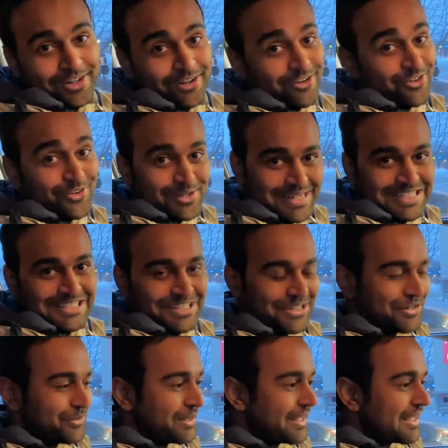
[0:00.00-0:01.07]
You're totally
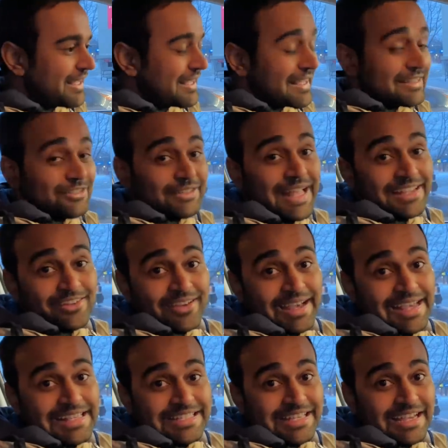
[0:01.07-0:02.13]
screwed. So thank you
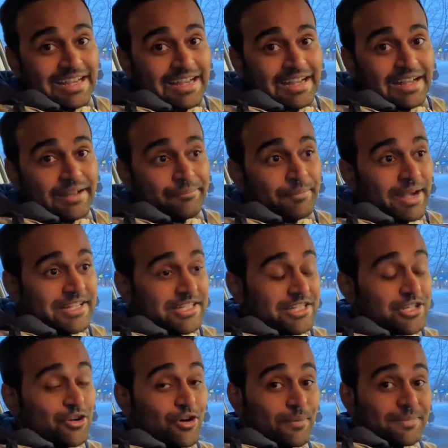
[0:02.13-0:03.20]
guys. I
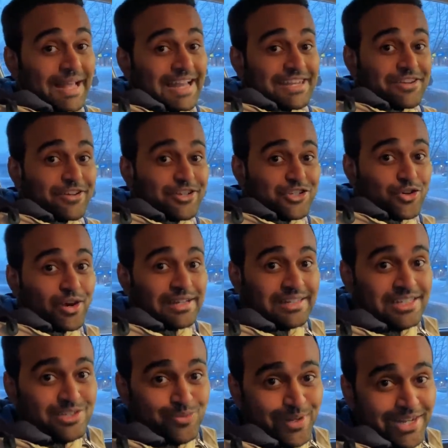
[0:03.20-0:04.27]
just hope that you enjoyed
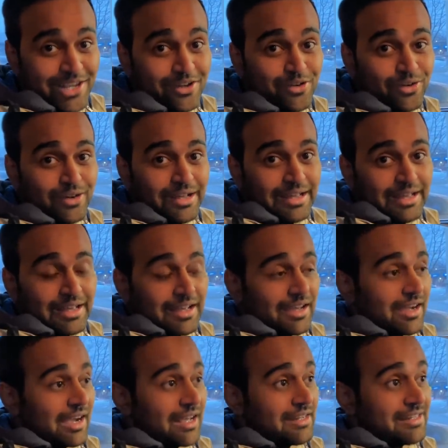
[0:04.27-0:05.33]
this video.
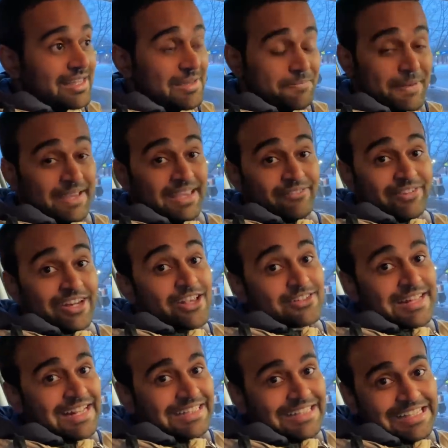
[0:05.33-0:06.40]
I'll keep making
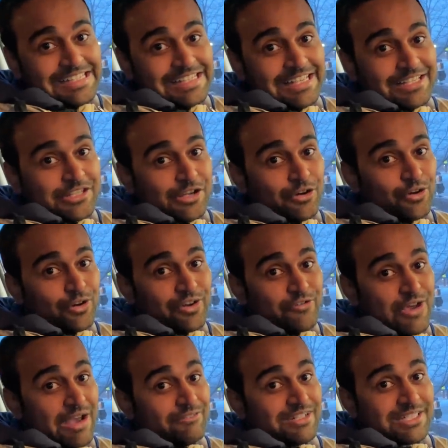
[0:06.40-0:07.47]
videos like these. So
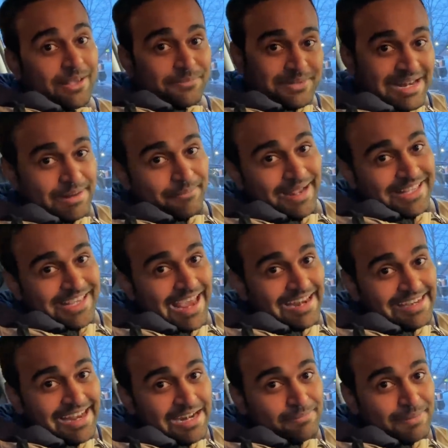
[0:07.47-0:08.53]
if you haven't subscribed my
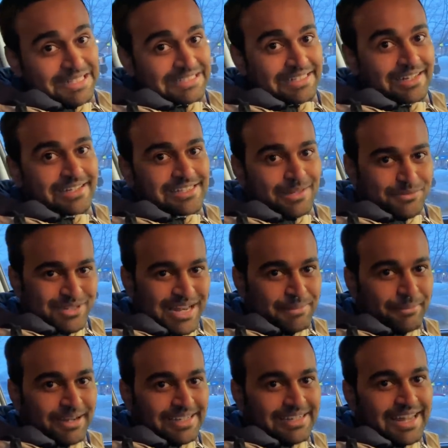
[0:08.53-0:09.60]
channel yet, please click the
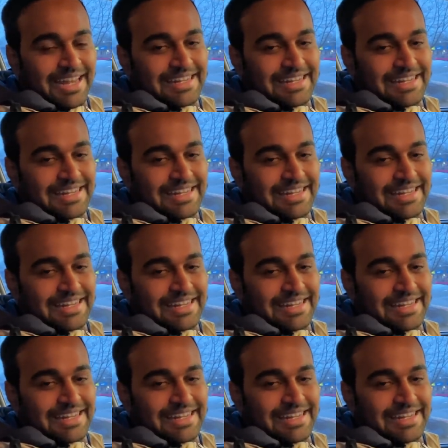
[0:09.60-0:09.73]
subscribe button.